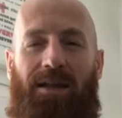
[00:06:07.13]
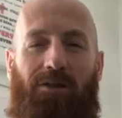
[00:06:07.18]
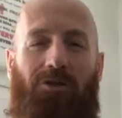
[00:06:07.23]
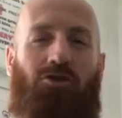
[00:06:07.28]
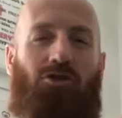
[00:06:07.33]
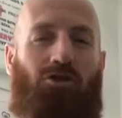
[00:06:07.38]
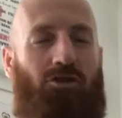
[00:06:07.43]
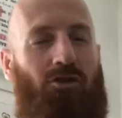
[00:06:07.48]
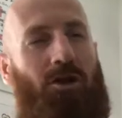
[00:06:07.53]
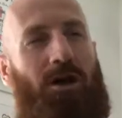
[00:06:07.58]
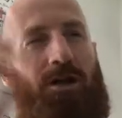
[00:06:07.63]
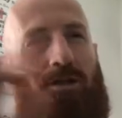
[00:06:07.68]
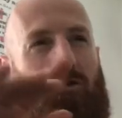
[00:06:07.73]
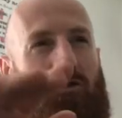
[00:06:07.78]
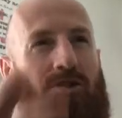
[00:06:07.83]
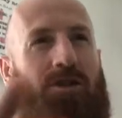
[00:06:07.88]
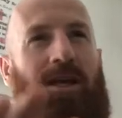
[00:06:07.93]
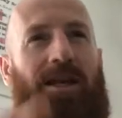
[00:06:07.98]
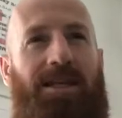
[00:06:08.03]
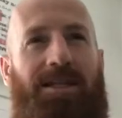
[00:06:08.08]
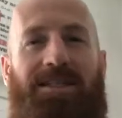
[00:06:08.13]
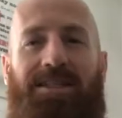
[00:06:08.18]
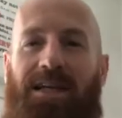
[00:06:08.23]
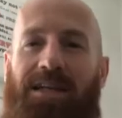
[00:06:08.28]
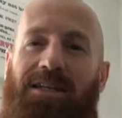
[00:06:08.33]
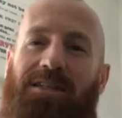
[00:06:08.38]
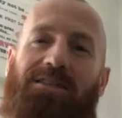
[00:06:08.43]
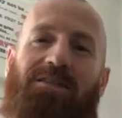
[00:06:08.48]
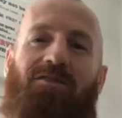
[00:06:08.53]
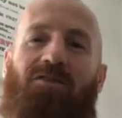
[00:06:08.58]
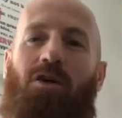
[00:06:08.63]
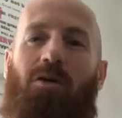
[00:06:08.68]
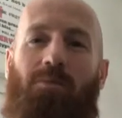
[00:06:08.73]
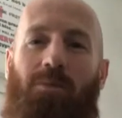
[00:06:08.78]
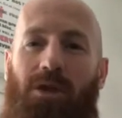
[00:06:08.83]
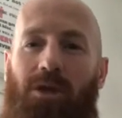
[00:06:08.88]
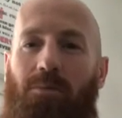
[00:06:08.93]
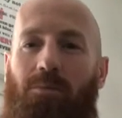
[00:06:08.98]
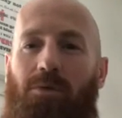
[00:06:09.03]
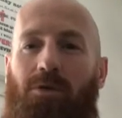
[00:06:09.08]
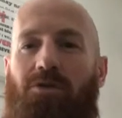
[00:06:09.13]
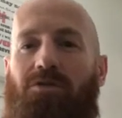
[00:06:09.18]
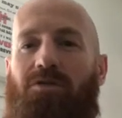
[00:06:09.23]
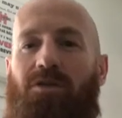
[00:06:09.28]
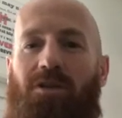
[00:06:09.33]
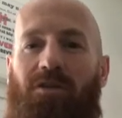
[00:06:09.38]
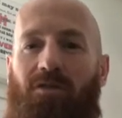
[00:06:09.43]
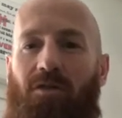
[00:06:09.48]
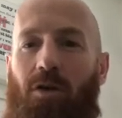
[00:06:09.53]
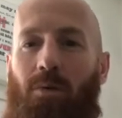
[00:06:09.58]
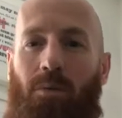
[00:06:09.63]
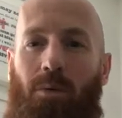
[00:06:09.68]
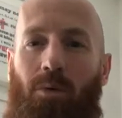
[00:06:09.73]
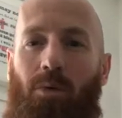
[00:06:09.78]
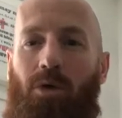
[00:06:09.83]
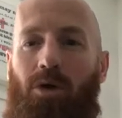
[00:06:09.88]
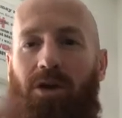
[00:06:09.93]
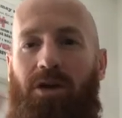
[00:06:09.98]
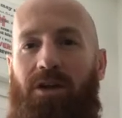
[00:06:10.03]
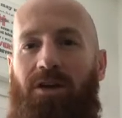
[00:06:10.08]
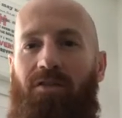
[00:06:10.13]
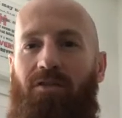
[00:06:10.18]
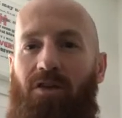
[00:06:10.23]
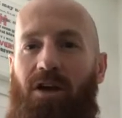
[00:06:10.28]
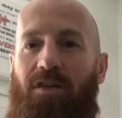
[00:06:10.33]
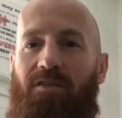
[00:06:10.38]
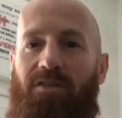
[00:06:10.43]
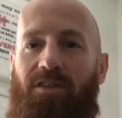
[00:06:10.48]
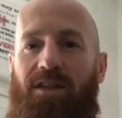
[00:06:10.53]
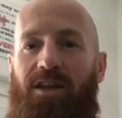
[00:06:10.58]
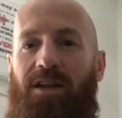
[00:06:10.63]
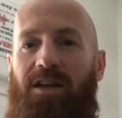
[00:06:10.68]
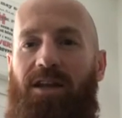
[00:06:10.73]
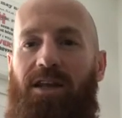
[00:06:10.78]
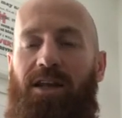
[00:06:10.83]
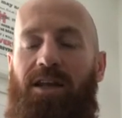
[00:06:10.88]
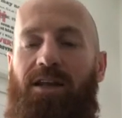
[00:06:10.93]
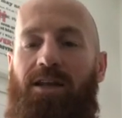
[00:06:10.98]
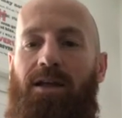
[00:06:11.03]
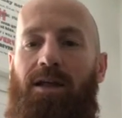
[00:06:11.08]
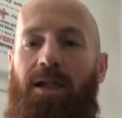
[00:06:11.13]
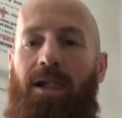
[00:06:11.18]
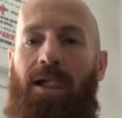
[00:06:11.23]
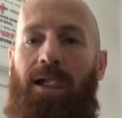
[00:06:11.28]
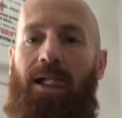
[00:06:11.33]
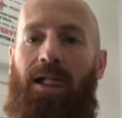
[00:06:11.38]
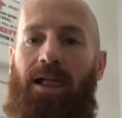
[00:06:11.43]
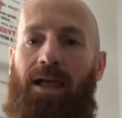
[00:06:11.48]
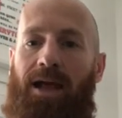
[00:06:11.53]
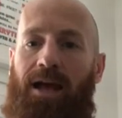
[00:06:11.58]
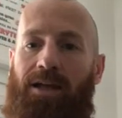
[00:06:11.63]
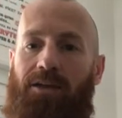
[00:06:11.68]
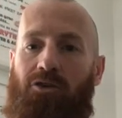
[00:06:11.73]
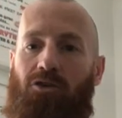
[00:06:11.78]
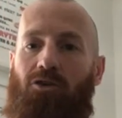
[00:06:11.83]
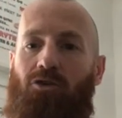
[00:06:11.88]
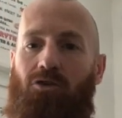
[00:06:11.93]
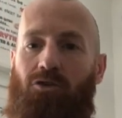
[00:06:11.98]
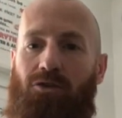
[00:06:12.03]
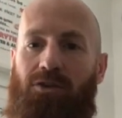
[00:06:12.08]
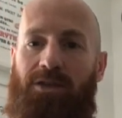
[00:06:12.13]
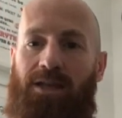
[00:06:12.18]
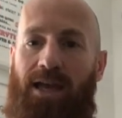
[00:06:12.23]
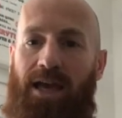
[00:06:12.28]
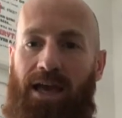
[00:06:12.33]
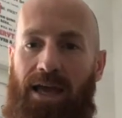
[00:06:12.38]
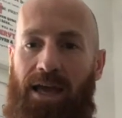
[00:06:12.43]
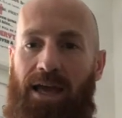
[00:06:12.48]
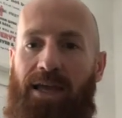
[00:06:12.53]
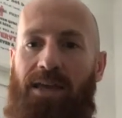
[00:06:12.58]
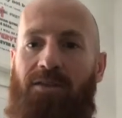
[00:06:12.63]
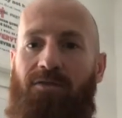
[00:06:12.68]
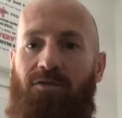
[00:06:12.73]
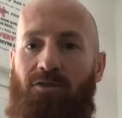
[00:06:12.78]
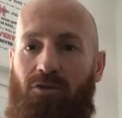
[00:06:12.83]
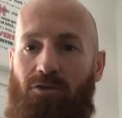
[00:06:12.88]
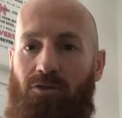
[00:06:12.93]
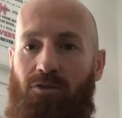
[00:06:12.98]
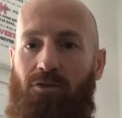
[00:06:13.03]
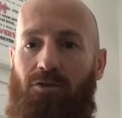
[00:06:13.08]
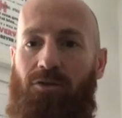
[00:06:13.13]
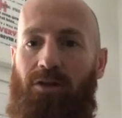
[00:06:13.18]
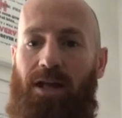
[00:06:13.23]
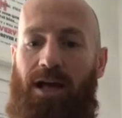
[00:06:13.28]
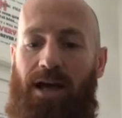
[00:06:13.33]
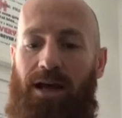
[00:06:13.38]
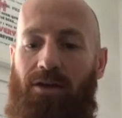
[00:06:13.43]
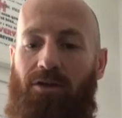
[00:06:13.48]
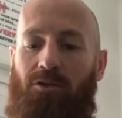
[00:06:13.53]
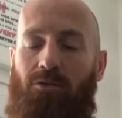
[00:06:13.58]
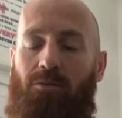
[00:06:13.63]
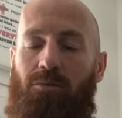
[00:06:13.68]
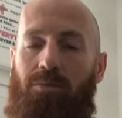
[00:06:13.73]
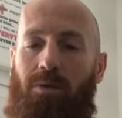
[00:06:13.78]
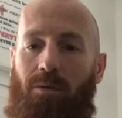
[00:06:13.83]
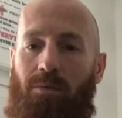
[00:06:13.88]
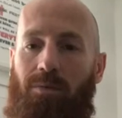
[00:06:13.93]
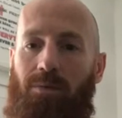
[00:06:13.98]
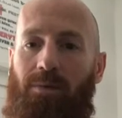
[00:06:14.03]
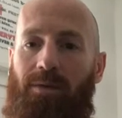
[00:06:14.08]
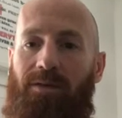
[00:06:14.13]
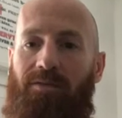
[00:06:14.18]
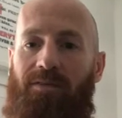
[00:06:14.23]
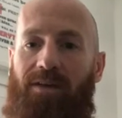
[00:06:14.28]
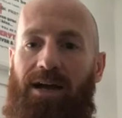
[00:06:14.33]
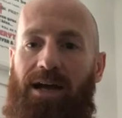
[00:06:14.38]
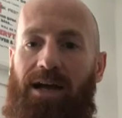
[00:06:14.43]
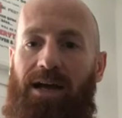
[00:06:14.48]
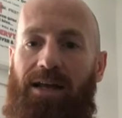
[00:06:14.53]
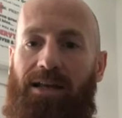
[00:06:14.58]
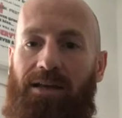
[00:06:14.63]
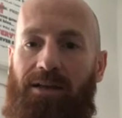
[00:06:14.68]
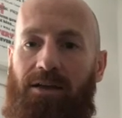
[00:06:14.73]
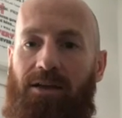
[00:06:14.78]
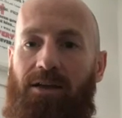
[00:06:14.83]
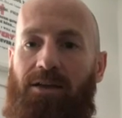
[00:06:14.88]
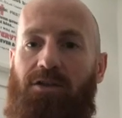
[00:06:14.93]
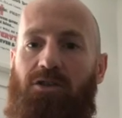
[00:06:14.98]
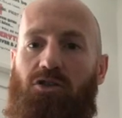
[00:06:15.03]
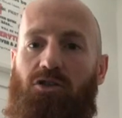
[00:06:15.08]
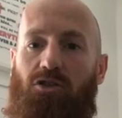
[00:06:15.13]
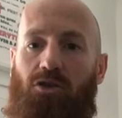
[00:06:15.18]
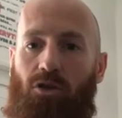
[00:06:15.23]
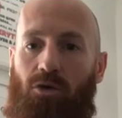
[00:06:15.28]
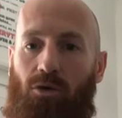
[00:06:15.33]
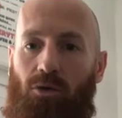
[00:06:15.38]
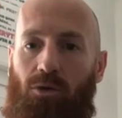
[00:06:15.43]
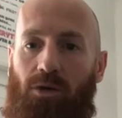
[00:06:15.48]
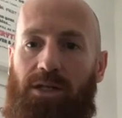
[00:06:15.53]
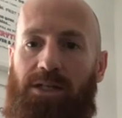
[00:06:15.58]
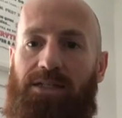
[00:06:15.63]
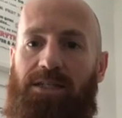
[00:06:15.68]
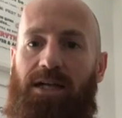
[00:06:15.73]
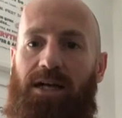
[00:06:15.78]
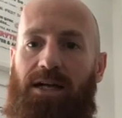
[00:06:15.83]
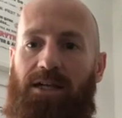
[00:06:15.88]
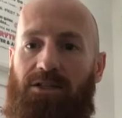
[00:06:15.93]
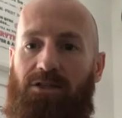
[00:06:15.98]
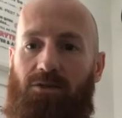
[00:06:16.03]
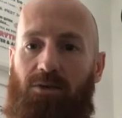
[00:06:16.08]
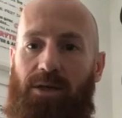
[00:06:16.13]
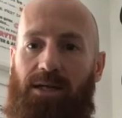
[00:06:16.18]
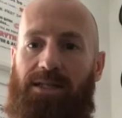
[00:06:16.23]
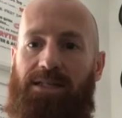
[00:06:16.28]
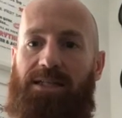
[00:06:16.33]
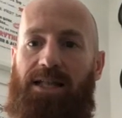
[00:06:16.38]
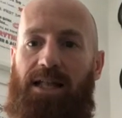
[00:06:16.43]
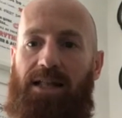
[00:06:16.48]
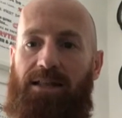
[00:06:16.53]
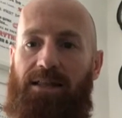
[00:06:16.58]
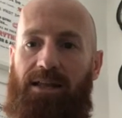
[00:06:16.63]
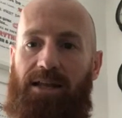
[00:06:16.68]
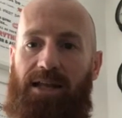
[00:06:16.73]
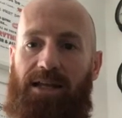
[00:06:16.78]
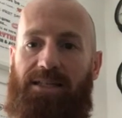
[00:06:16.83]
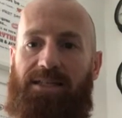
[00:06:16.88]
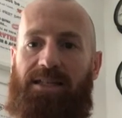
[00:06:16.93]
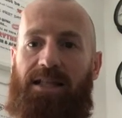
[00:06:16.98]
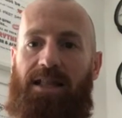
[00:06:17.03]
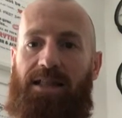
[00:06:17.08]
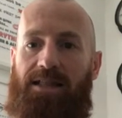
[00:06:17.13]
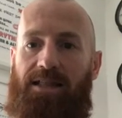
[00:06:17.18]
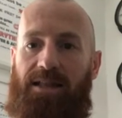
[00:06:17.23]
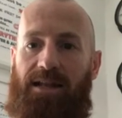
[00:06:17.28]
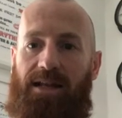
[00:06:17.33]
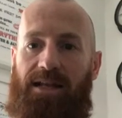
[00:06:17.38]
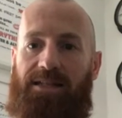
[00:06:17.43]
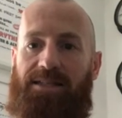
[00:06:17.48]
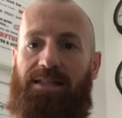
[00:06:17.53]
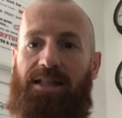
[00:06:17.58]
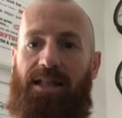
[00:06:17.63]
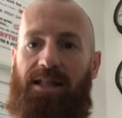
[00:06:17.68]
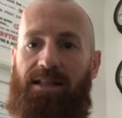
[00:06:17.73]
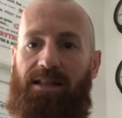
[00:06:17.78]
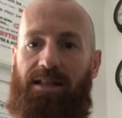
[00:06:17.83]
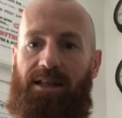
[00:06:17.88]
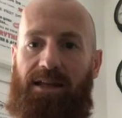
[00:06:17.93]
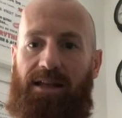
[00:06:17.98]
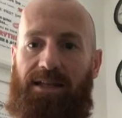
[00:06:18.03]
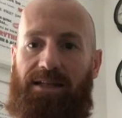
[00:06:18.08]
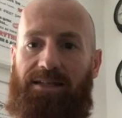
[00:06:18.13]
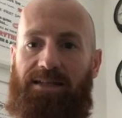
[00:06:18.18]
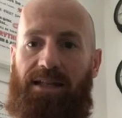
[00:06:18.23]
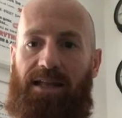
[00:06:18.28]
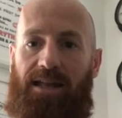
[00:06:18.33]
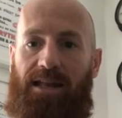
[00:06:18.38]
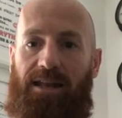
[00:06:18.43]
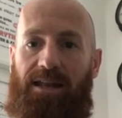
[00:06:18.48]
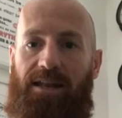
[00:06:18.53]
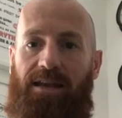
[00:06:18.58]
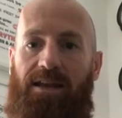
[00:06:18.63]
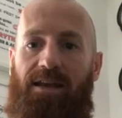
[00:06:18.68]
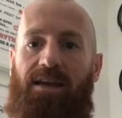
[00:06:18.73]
I'll just get it sent because I've got my computer and I've got my work and I've got everything I need. And your day, if you do that, you'll probably find slowly starts to extend and extend and extend and extend.